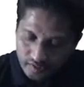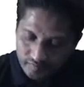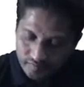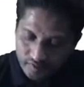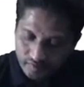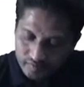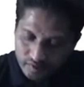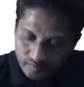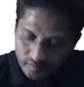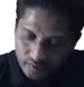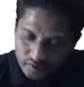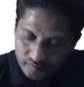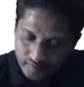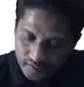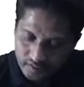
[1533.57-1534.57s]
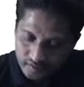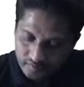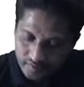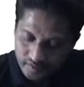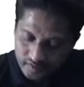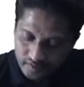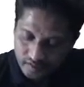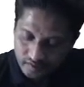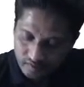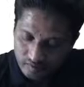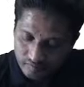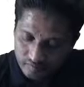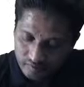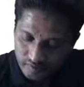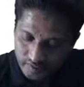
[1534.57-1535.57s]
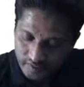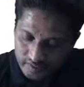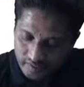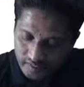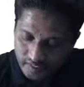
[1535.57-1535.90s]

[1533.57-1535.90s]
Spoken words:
if you have suppose y square is equal to 4x,